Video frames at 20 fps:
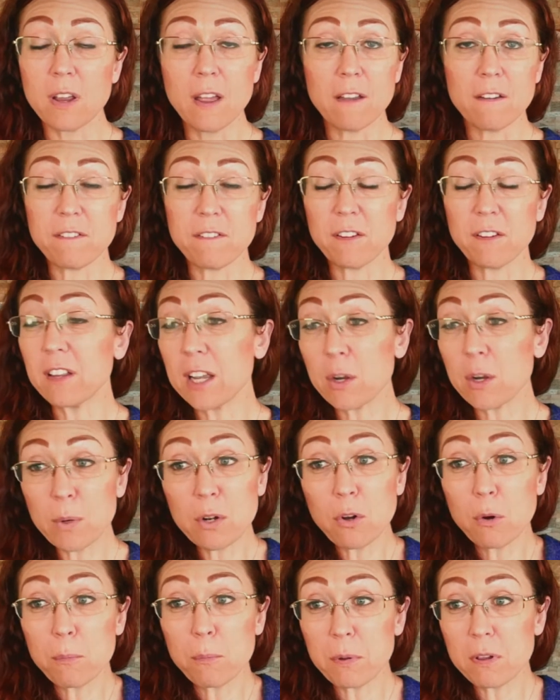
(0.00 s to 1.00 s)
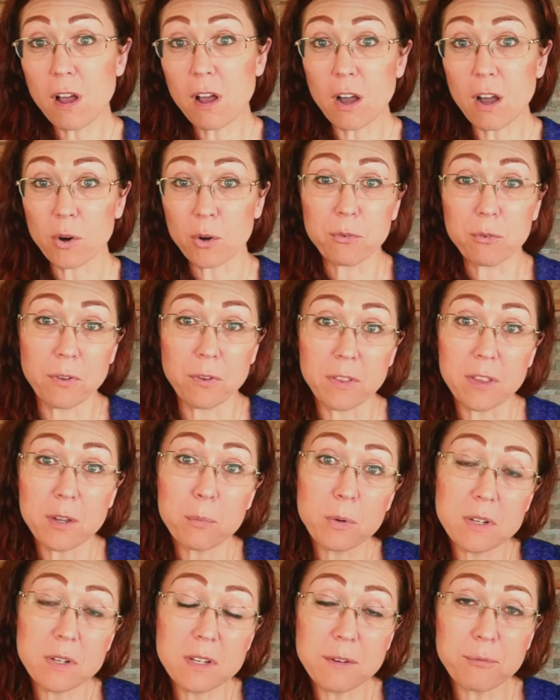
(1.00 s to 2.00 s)
feel like we don't belong or feel that we're
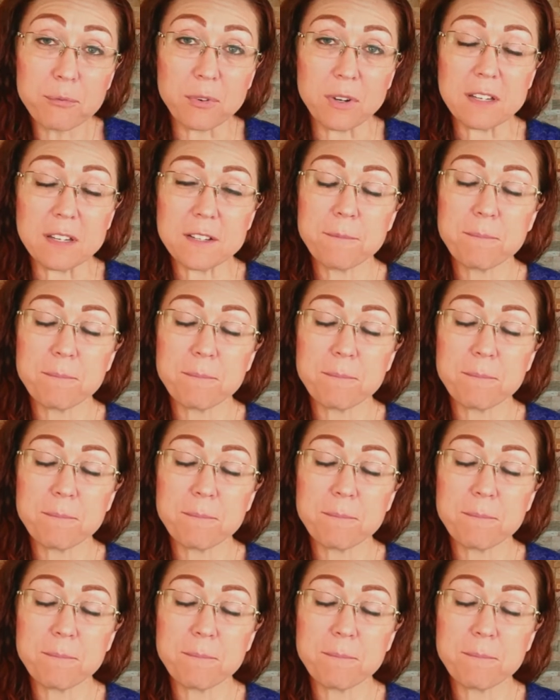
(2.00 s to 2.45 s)
different.